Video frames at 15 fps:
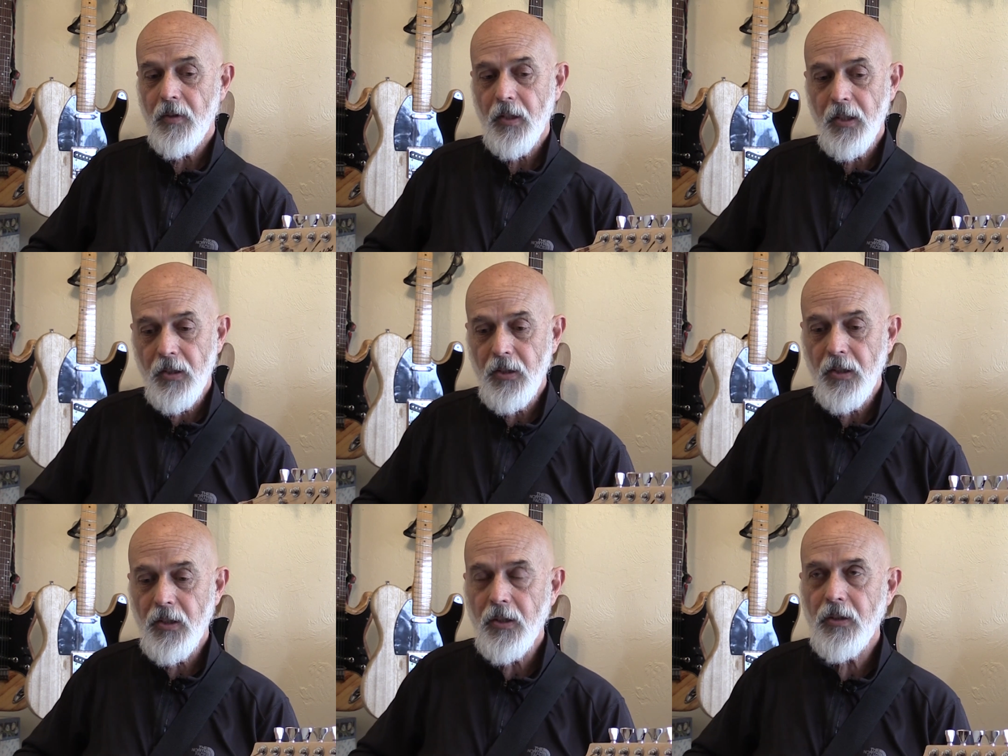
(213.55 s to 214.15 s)

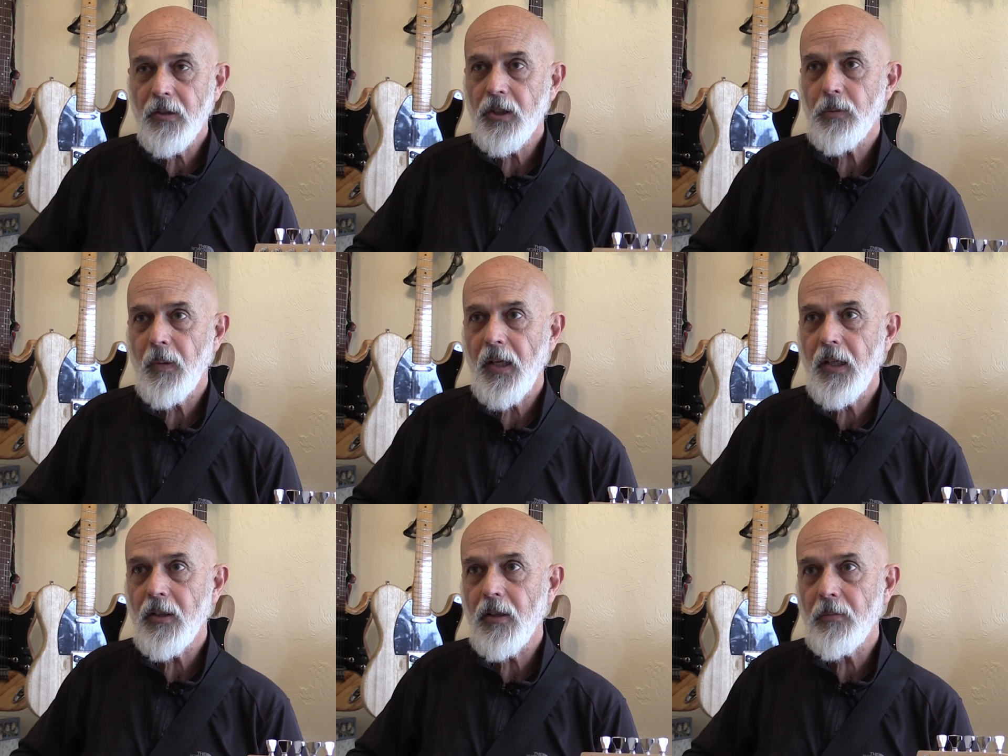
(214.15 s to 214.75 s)
continue to
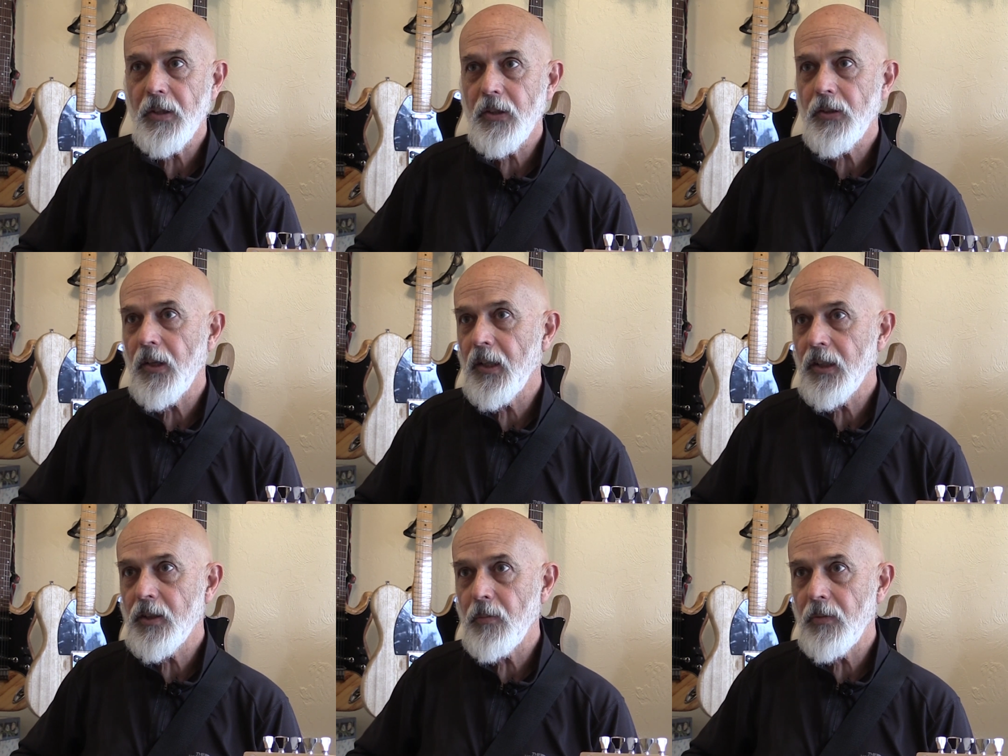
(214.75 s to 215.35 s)
expand, I'll be
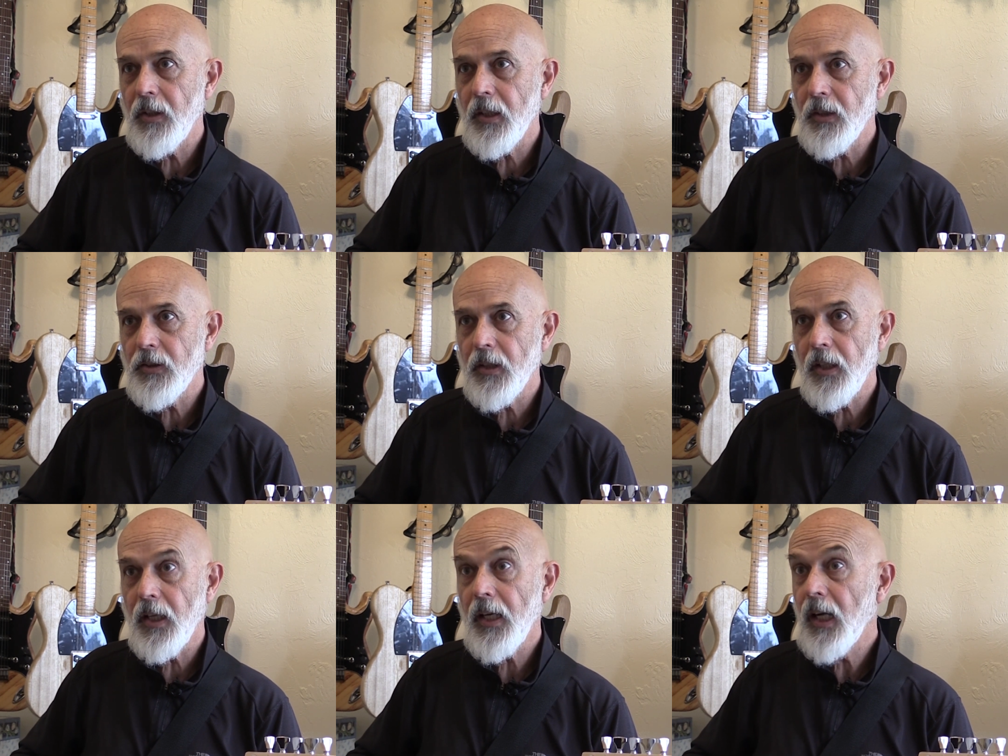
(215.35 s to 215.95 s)
trying some things
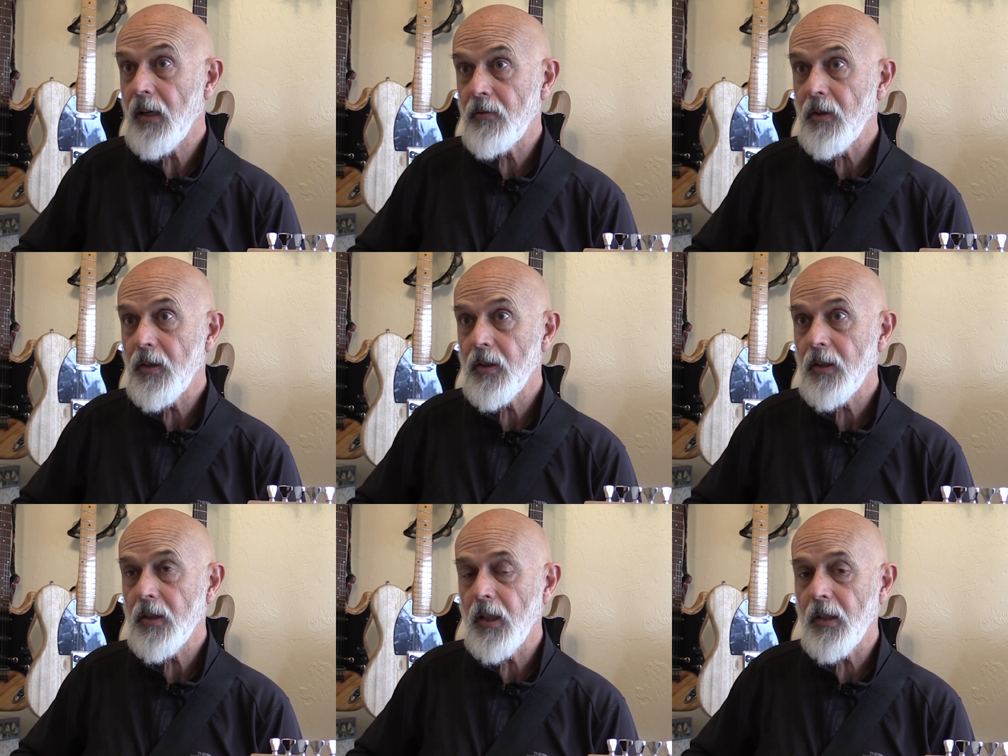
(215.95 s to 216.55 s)
that I
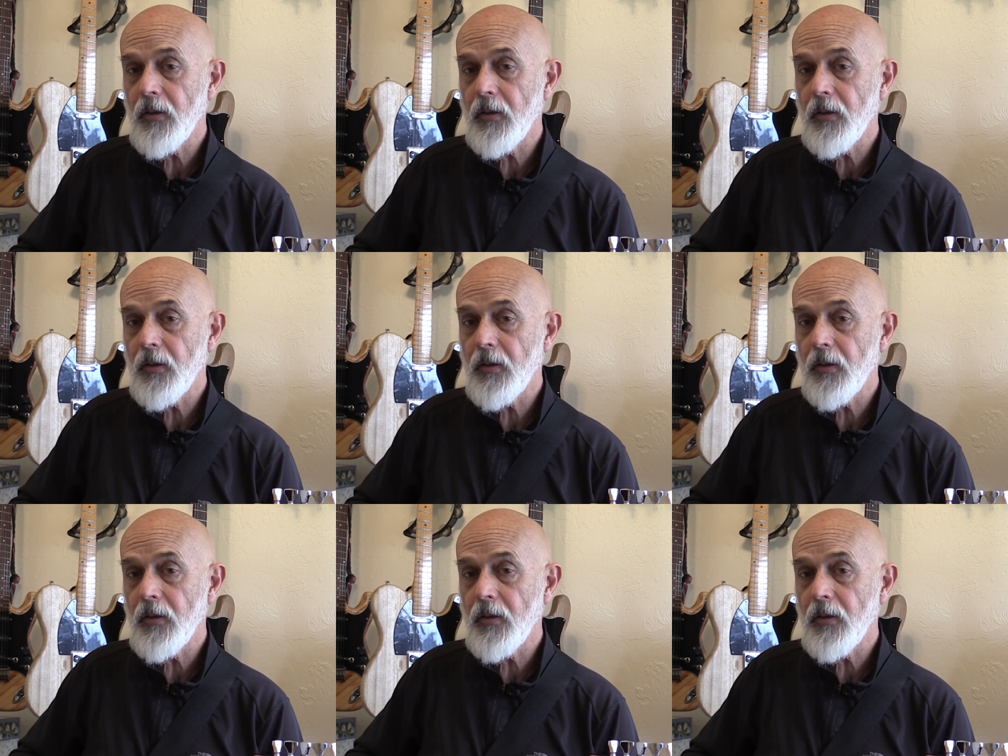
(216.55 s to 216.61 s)
haven't.